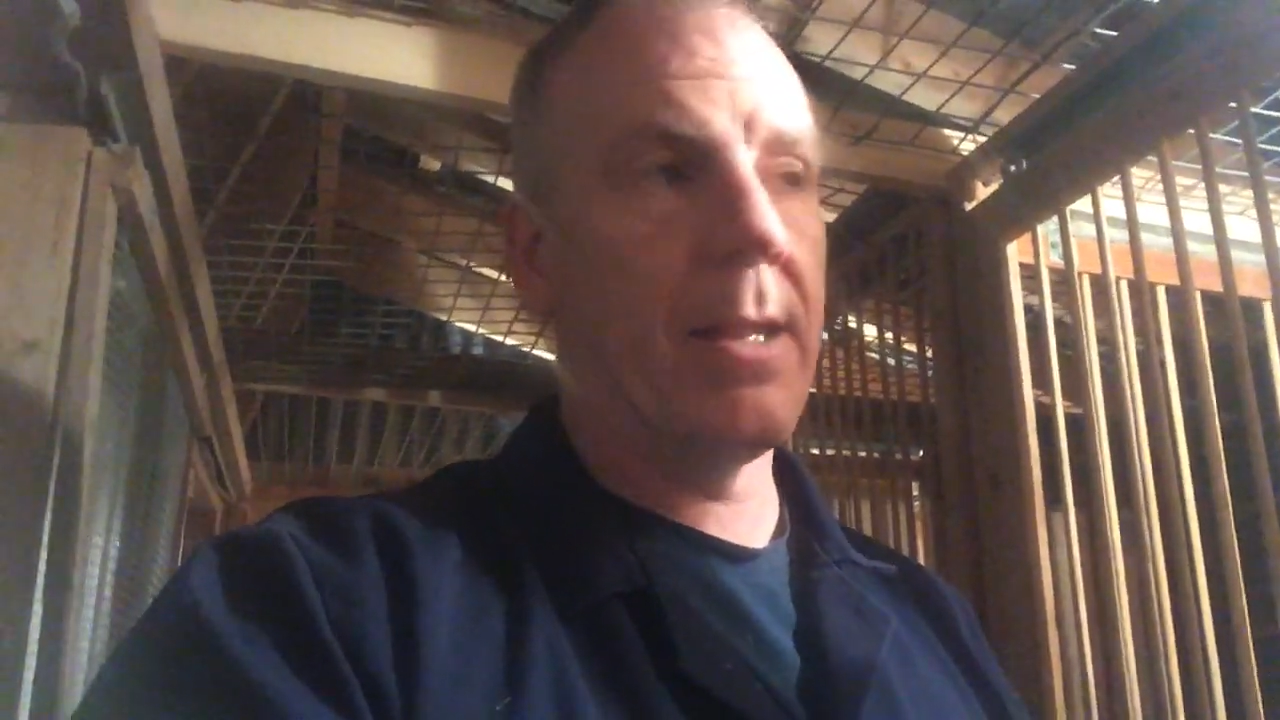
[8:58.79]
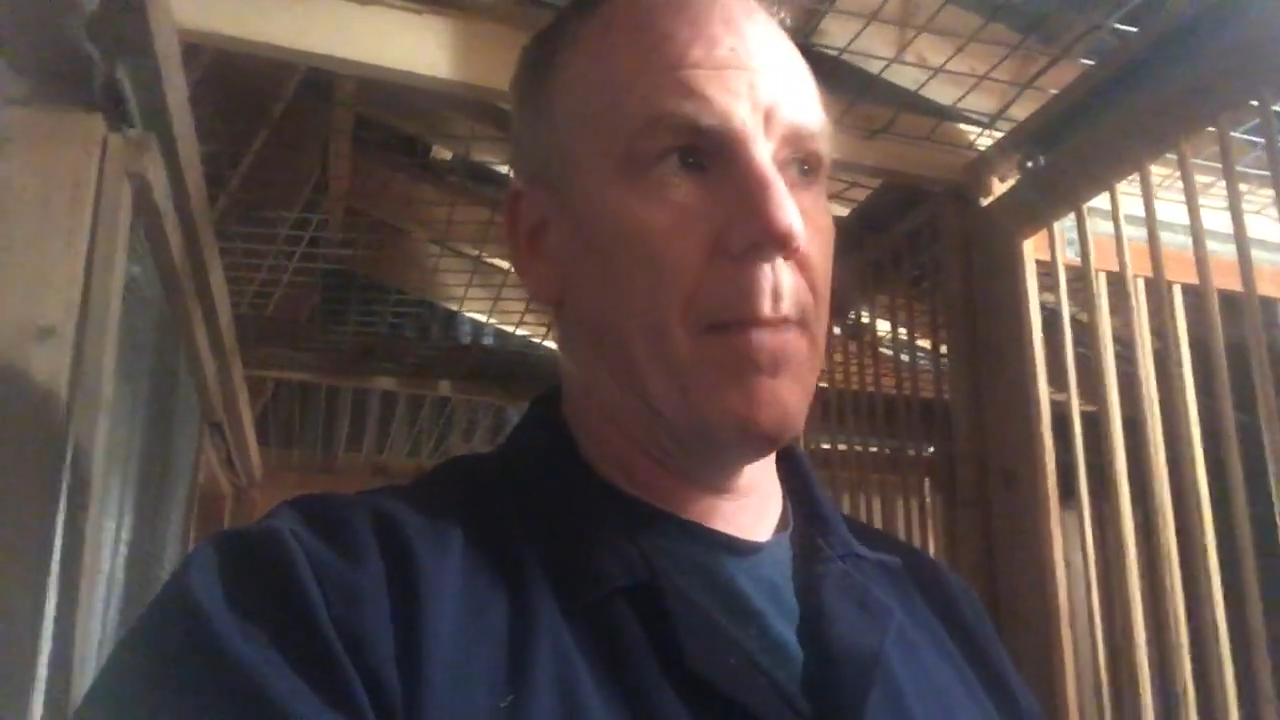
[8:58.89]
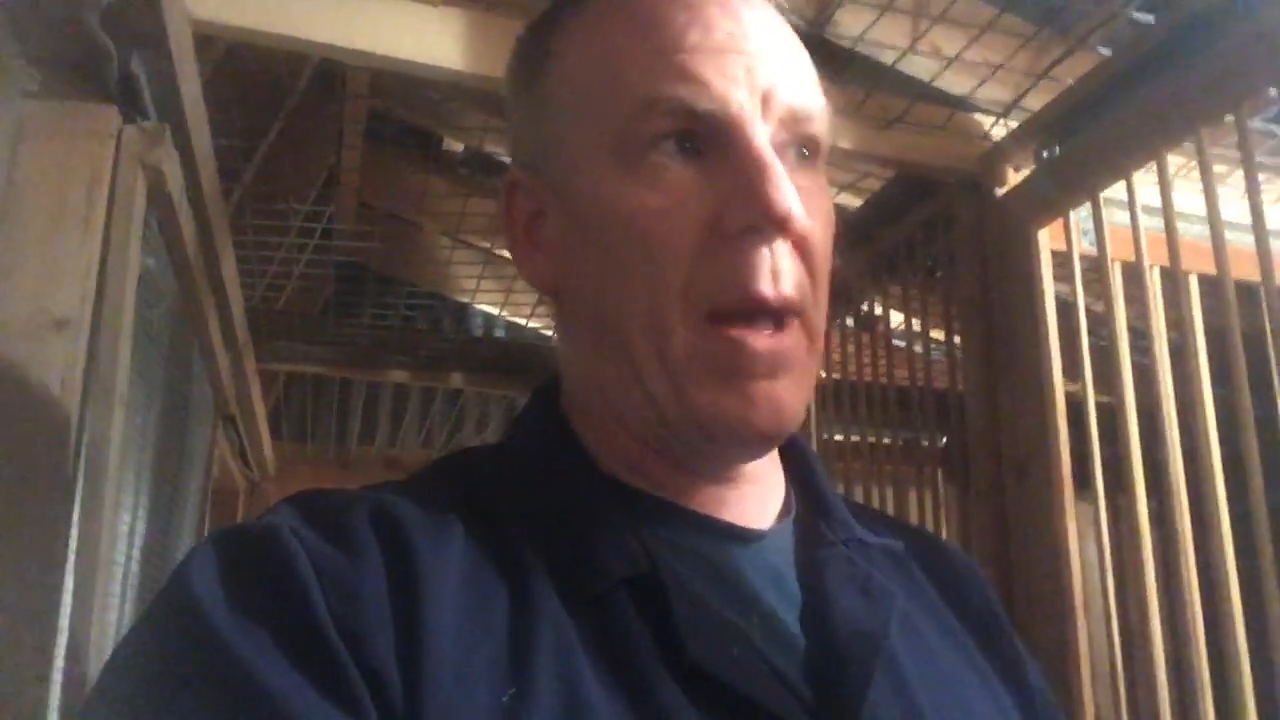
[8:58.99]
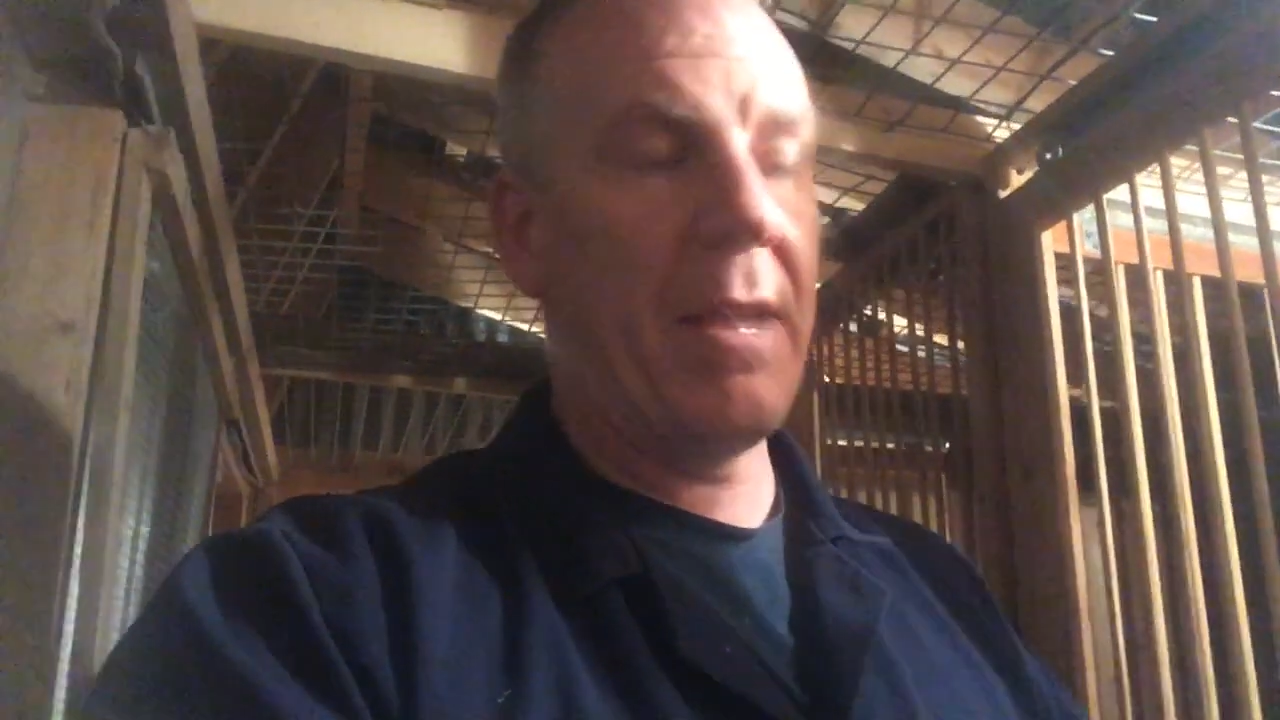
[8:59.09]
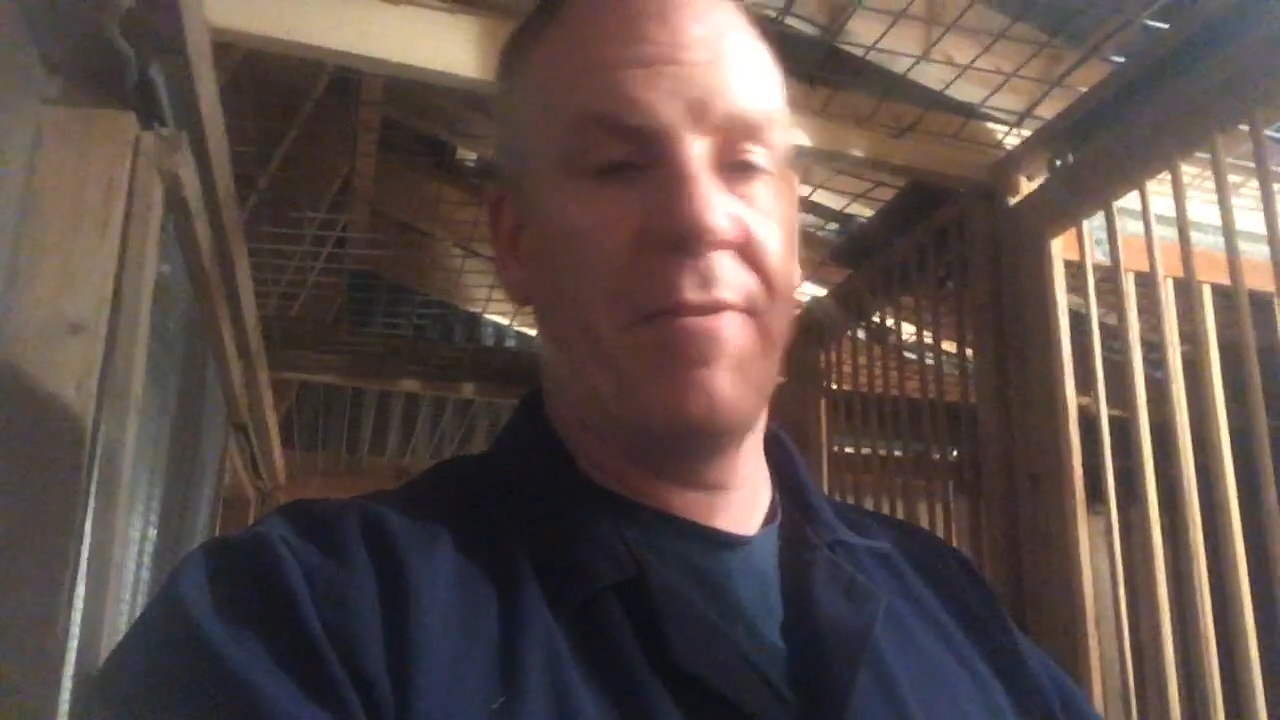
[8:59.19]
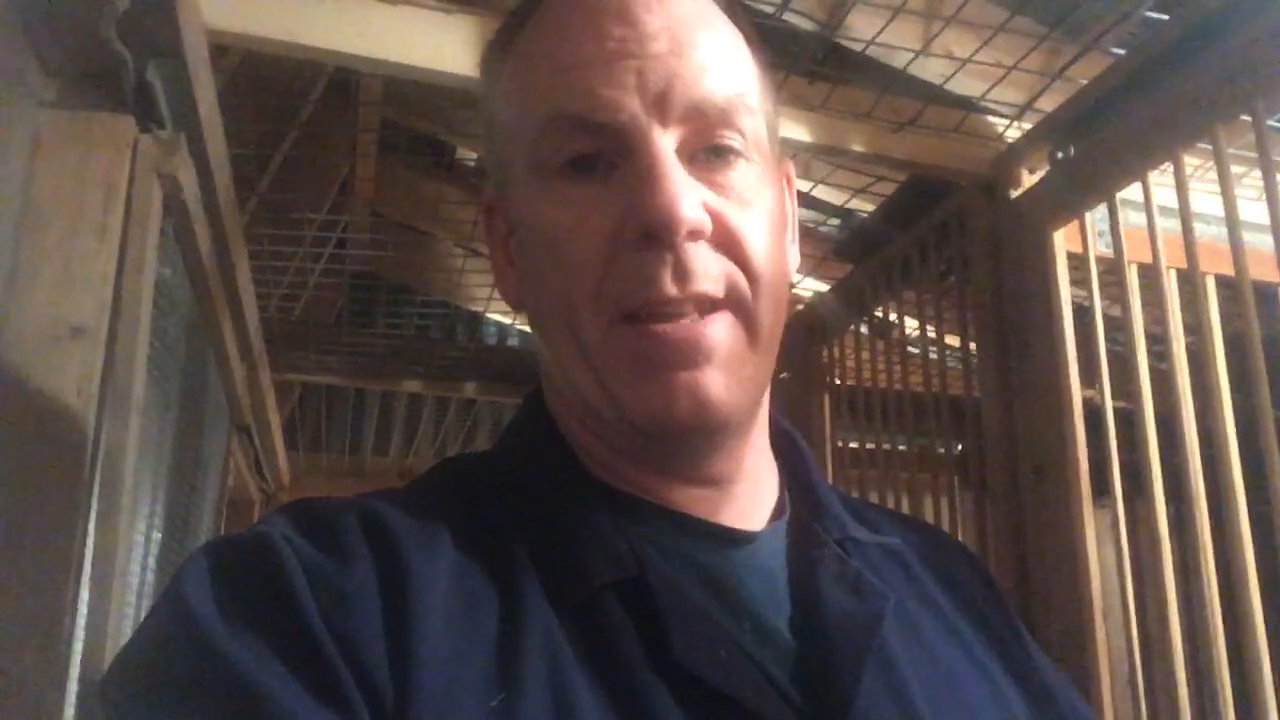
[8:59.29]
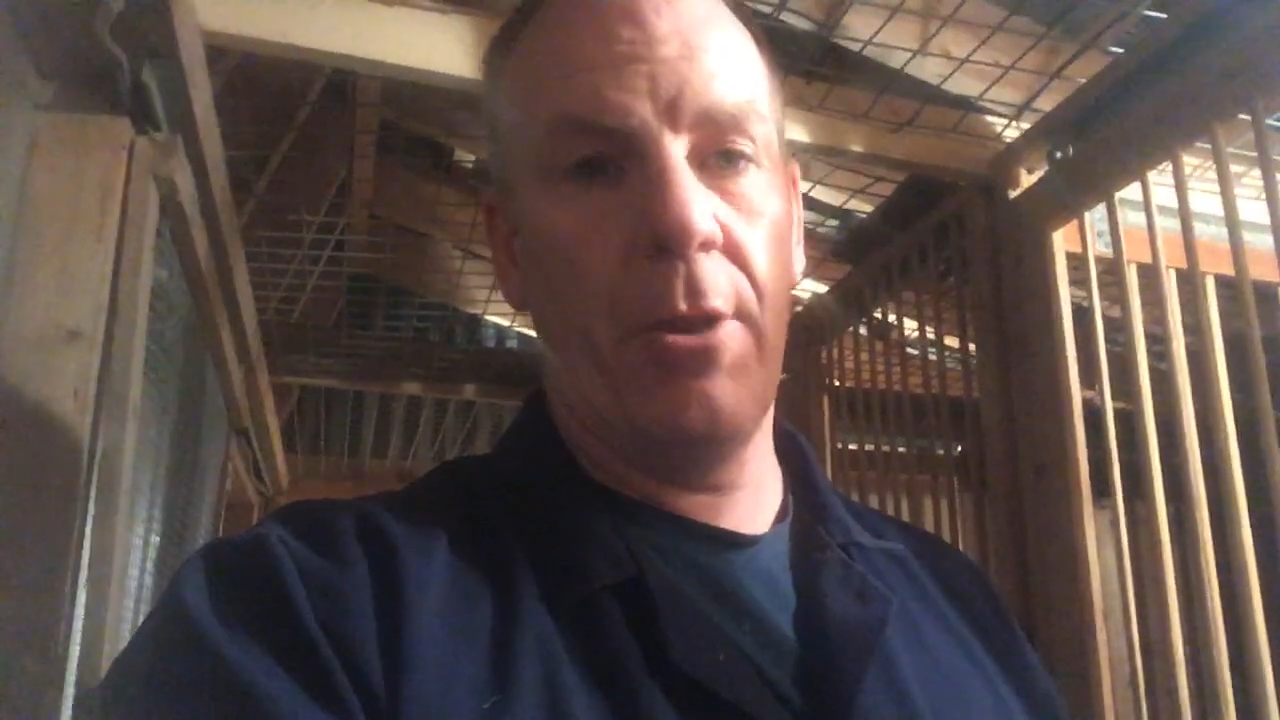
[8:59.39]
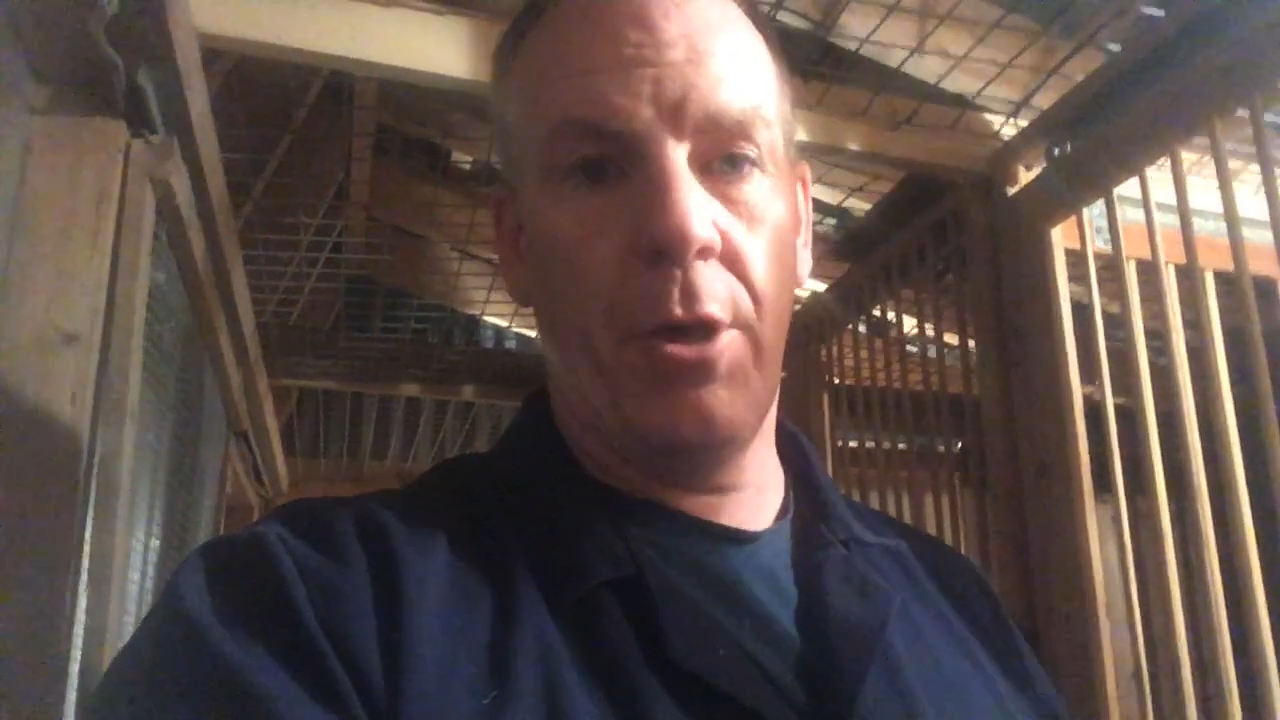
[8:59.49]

the Padfield